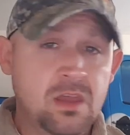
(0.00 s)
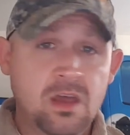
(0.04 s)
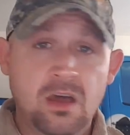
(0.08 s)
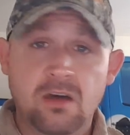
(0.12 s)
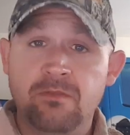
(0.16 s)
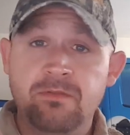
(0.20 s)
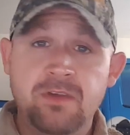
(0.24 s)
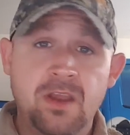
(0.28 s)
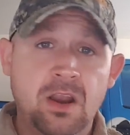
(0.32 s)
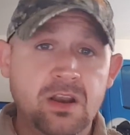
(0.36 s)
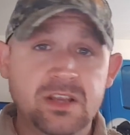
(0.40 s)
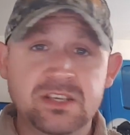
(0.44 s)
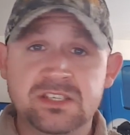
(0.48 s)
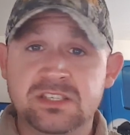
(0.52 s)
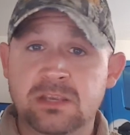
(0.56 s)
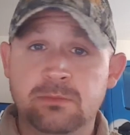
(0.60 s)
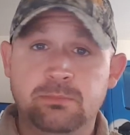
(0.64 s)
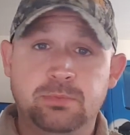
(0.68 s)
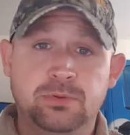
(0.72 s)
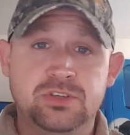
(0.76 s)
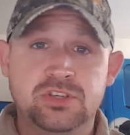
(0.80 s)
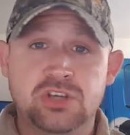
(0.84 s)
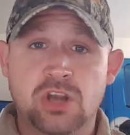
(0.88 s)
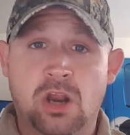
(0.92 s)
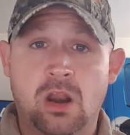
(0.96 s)
a very
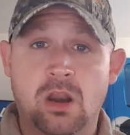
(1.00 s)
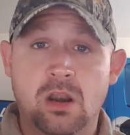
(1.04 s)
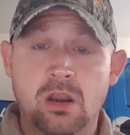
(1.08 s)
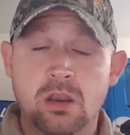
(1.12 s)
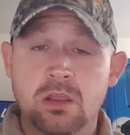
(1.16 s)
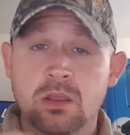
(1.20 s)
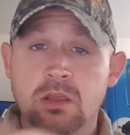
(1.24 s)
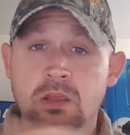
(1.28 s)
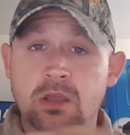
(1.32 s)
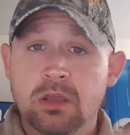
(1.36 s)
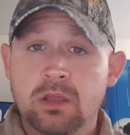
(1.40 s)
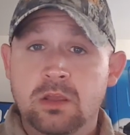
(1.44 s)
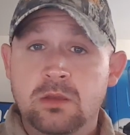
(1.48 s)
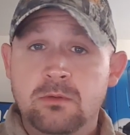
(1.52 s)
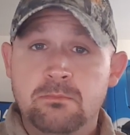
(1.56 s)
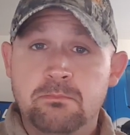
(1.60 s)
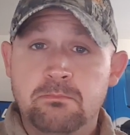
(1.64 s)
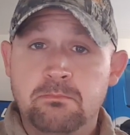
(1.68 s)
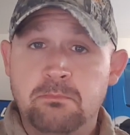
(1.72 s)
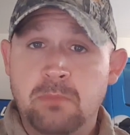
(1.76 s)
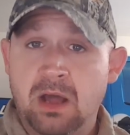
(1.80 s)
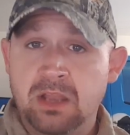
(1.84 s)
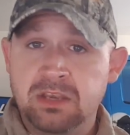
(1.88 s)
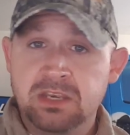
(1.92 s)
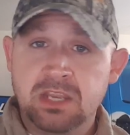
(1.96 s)
simple chart,
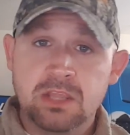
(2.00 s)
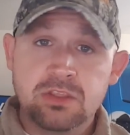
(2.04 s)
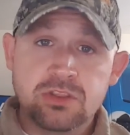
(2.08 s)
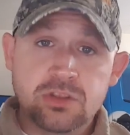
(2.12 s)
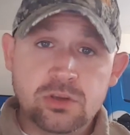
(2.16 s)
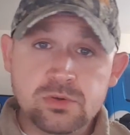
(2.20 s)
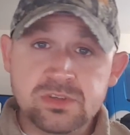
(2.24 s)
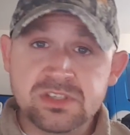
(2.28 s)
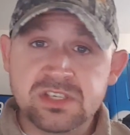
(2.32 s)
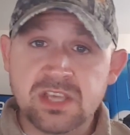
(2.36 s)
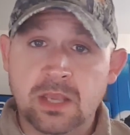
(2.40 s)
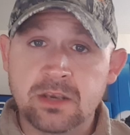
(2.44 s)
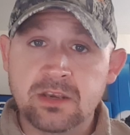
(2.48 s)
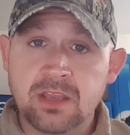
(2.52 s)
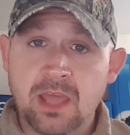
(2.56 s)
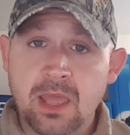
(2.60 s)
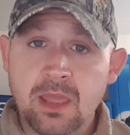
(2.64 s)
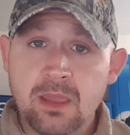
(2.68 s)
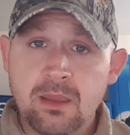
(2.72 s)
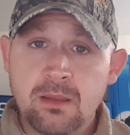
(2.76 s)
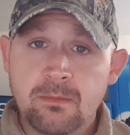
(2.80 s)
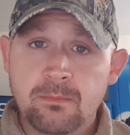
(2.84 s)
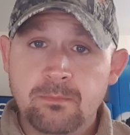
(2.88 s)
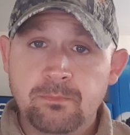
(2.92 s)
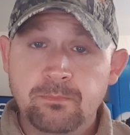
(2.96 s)
Monday through
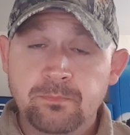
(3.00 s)
Sunday.